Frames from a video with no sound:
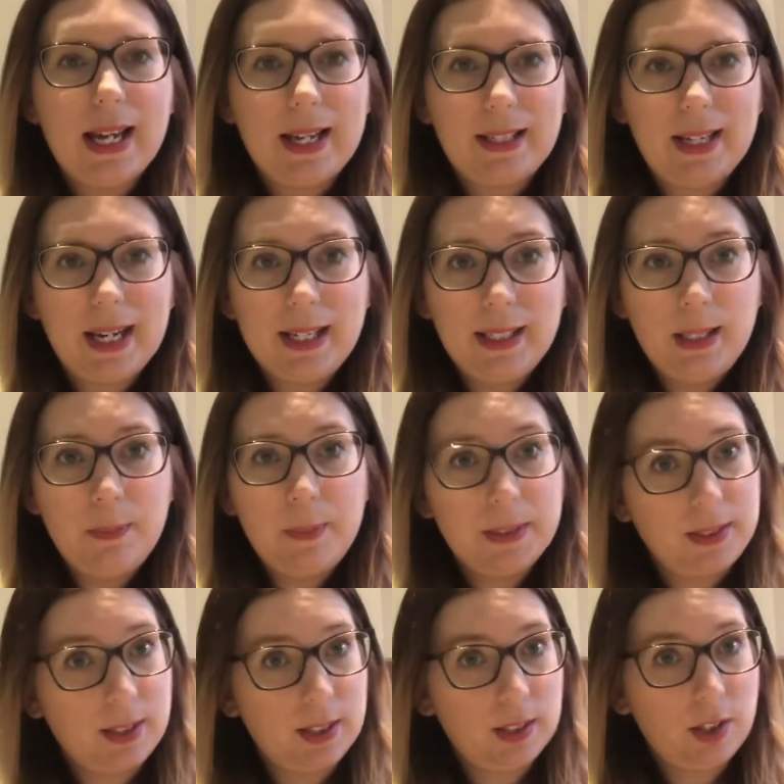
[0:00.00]
and any
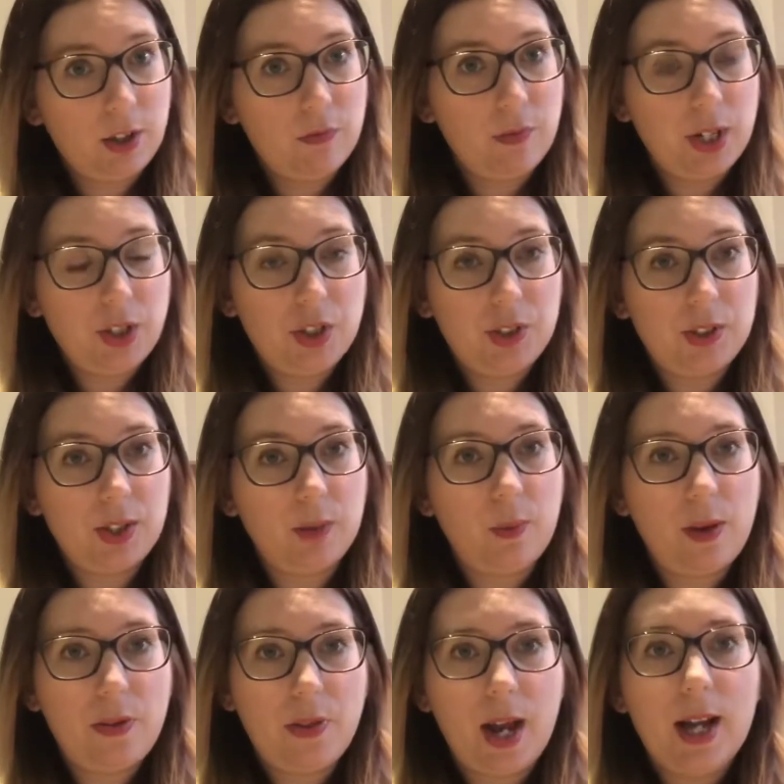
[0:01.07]
business can register
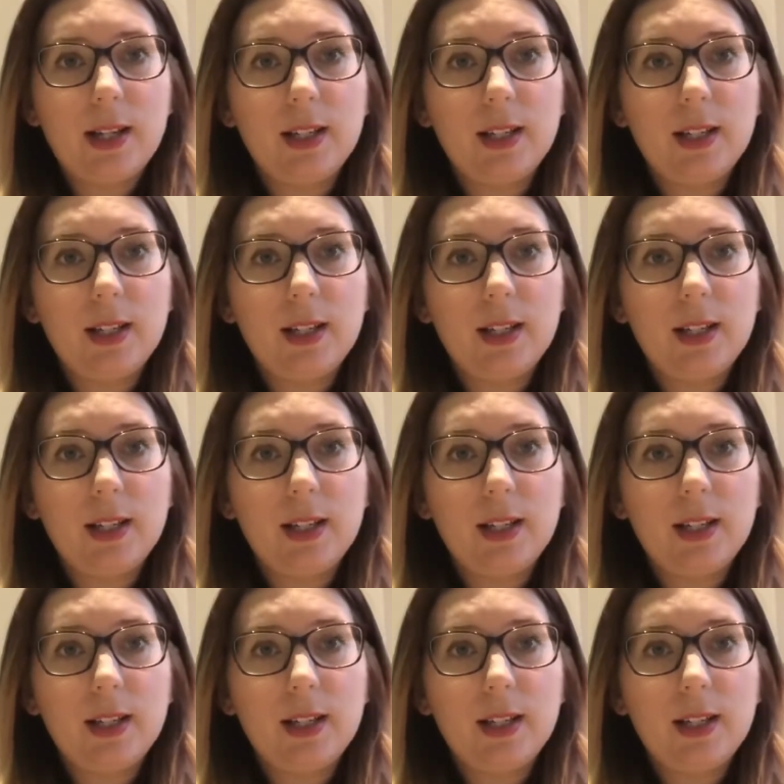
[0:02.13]
with that.